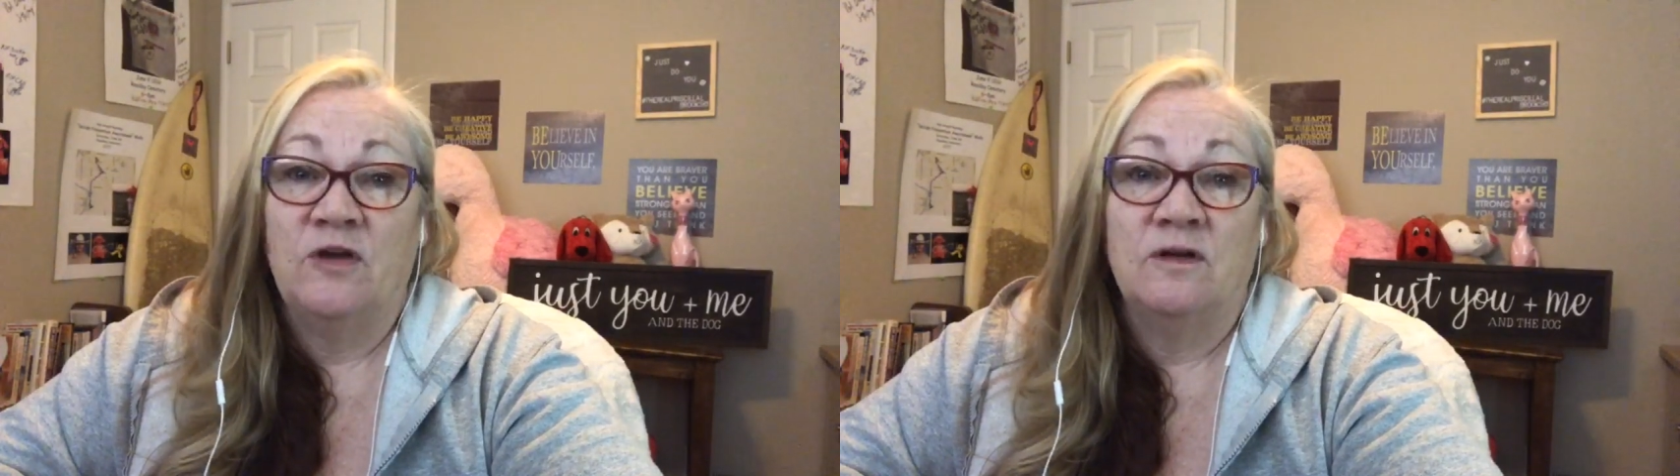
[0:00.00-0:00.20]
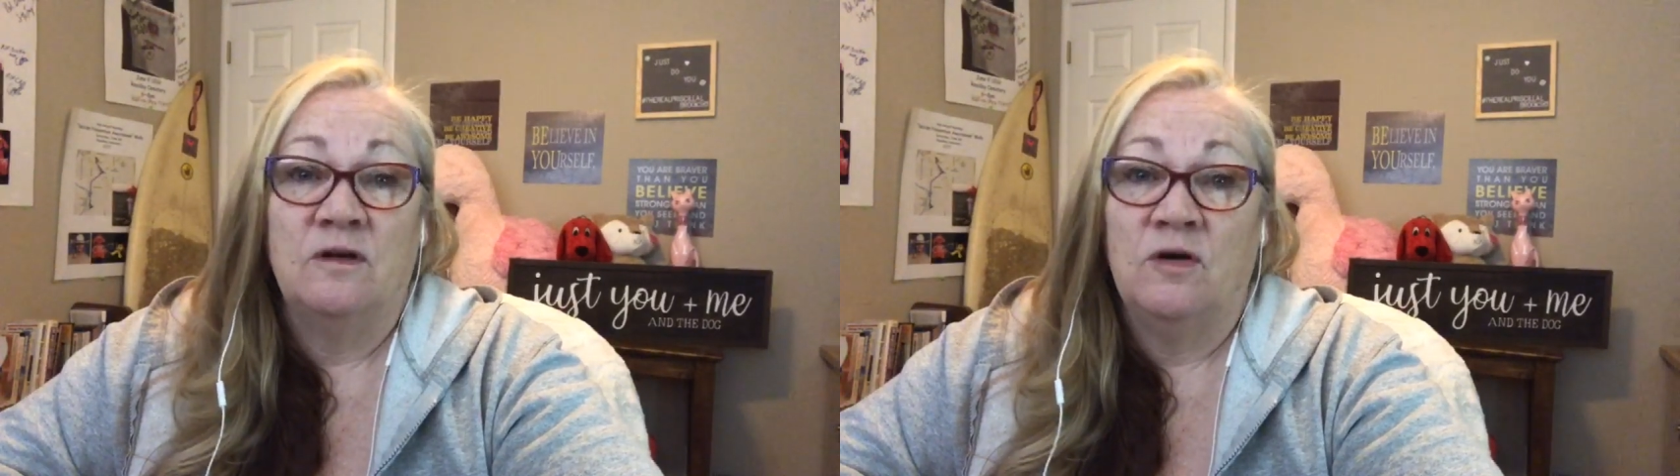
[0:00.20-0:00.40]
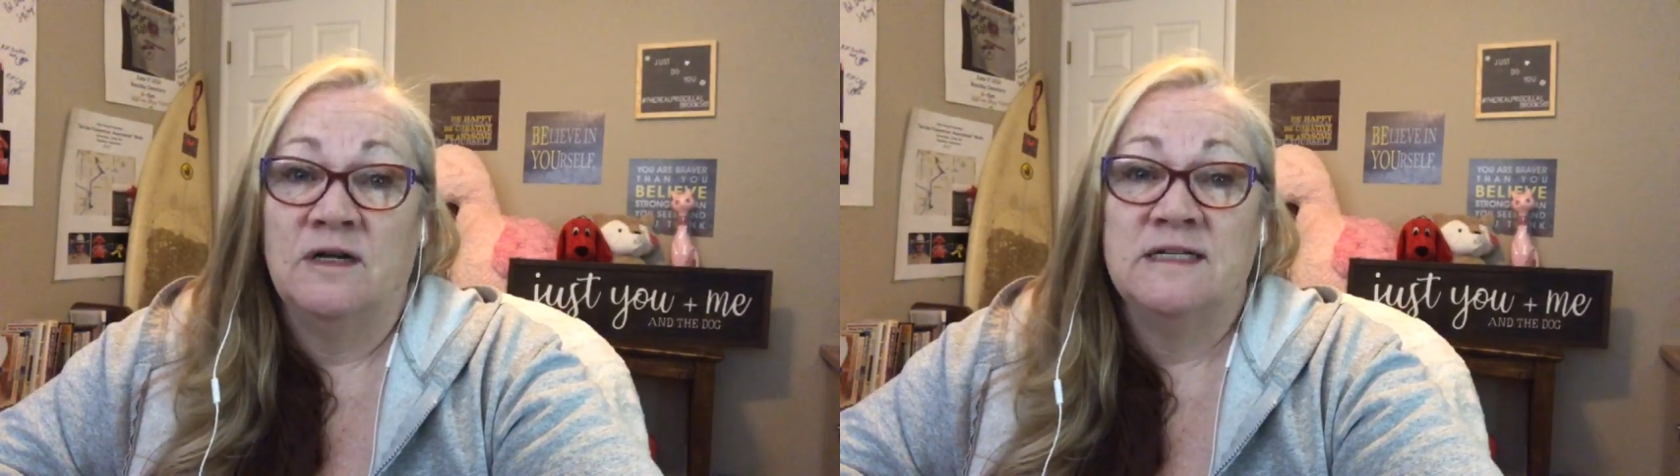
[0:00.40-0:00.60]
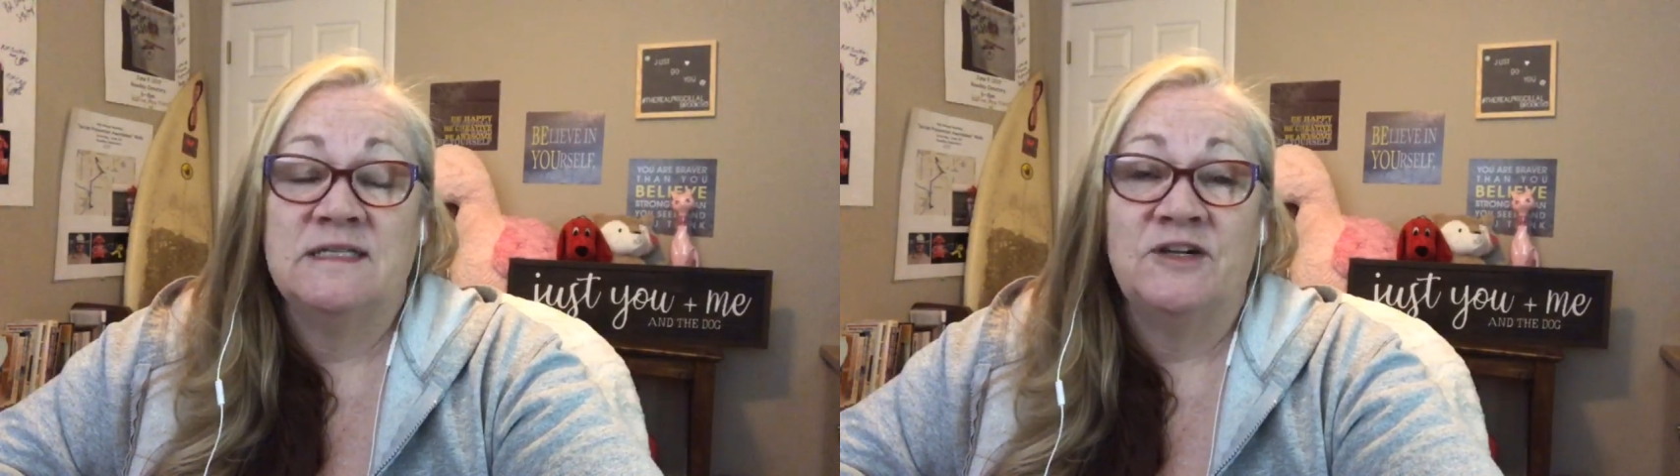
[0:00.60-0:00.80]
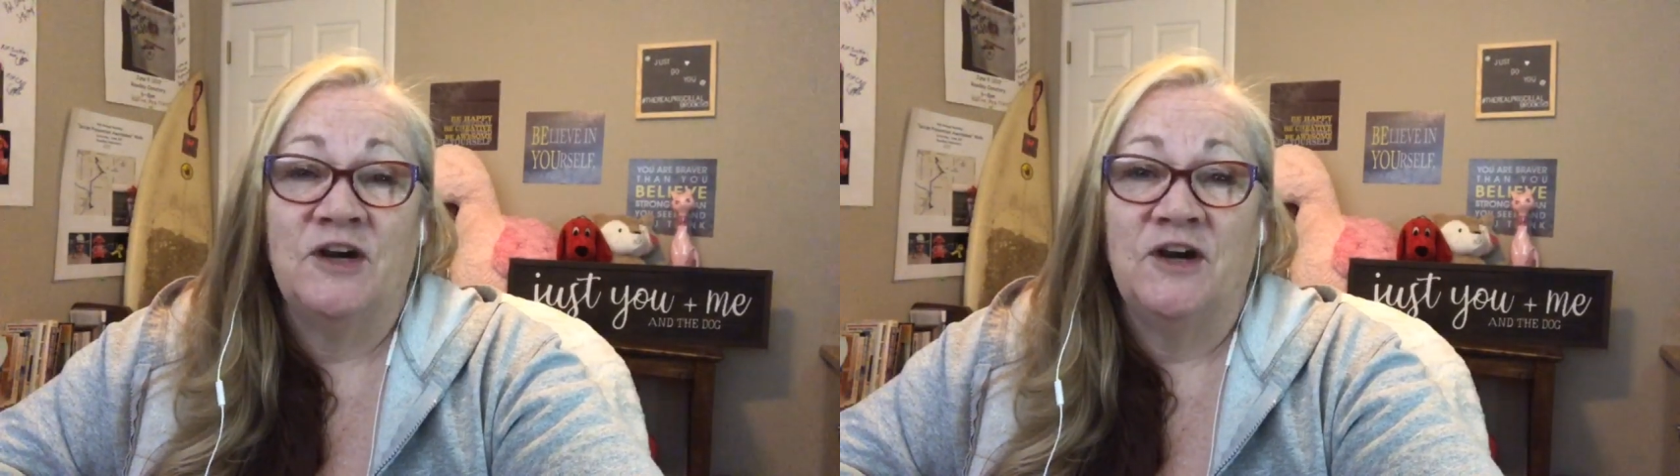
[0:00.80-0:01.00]
nor
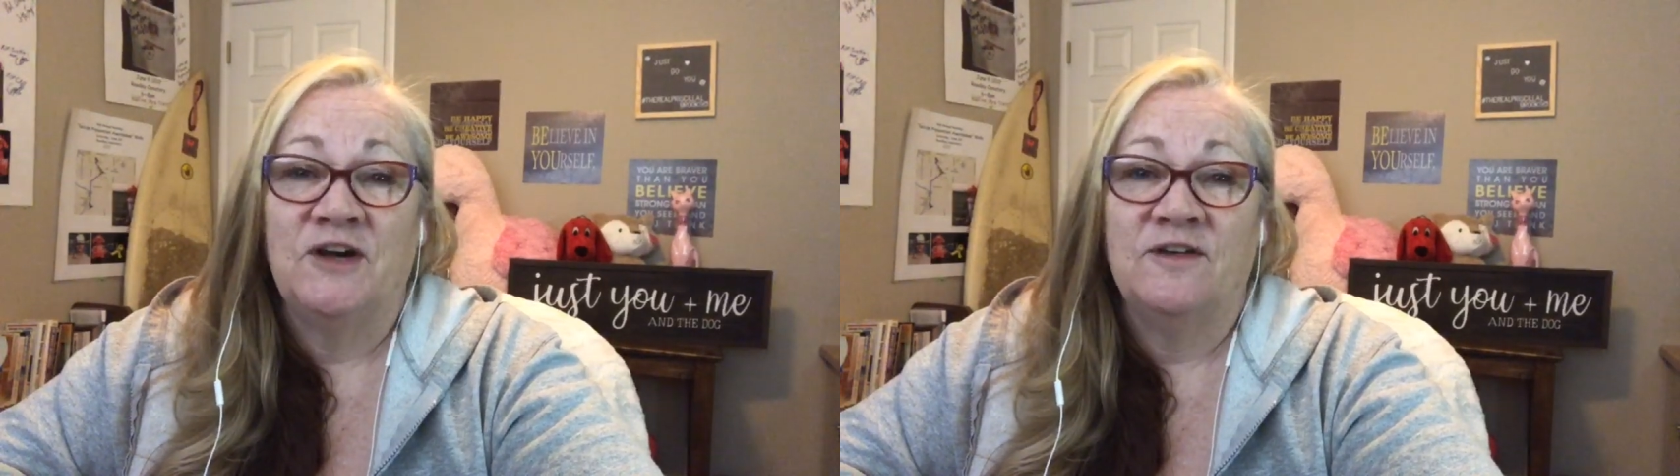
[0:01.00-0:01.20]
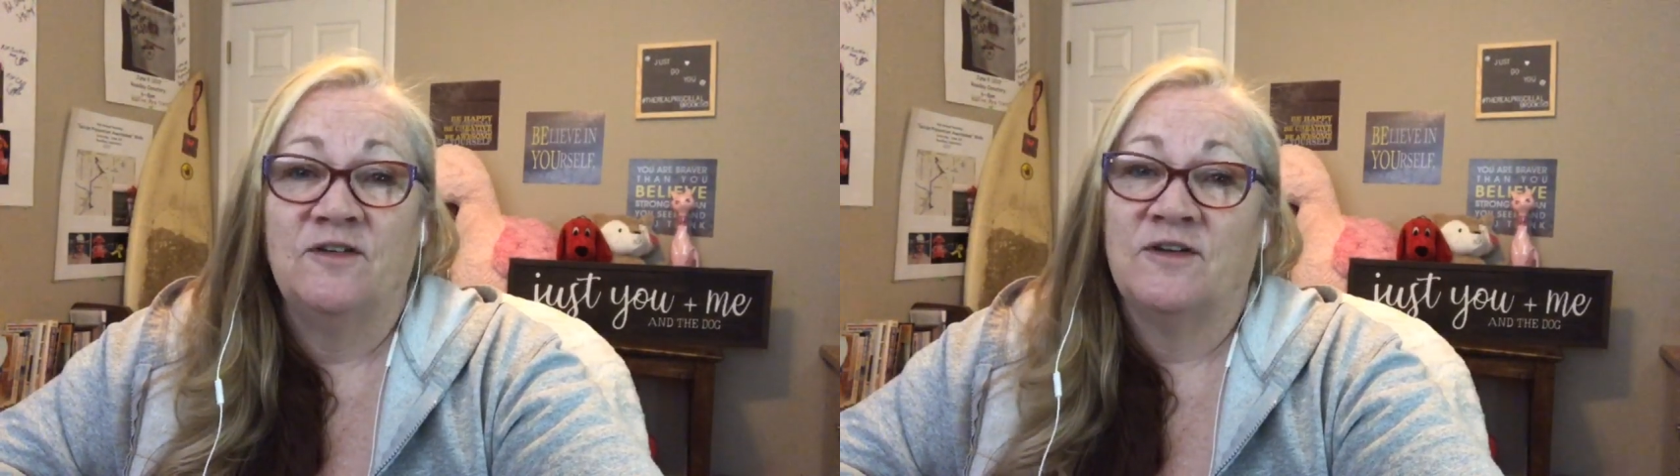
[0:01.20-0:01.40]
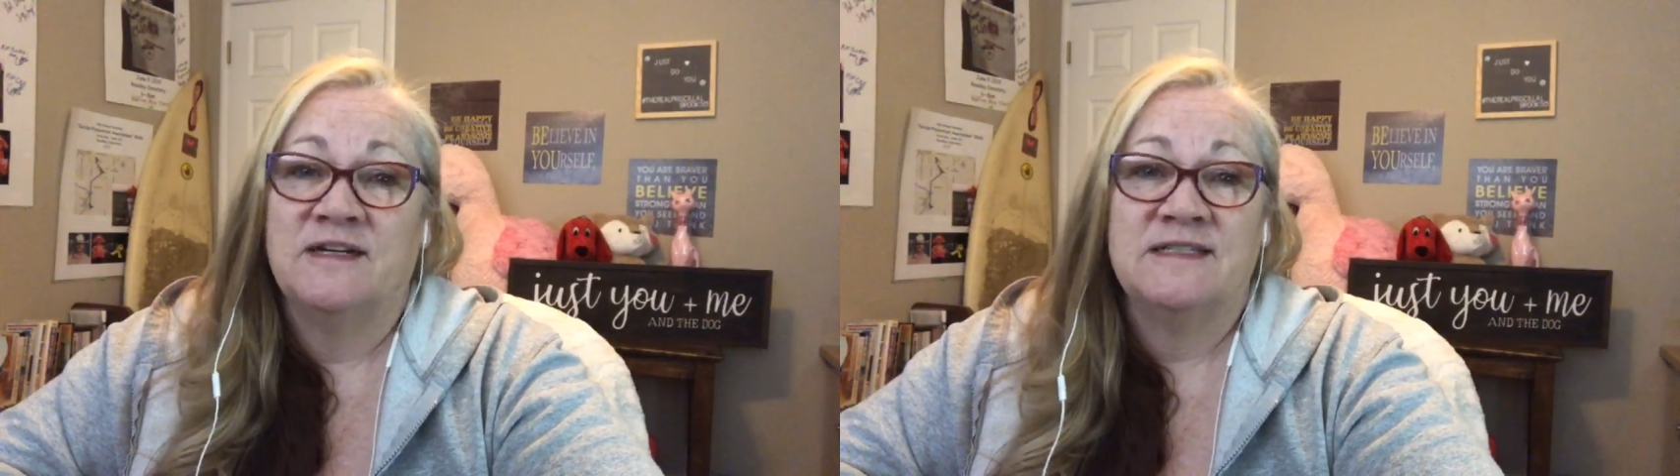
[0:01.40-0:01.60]
does the hurt, nor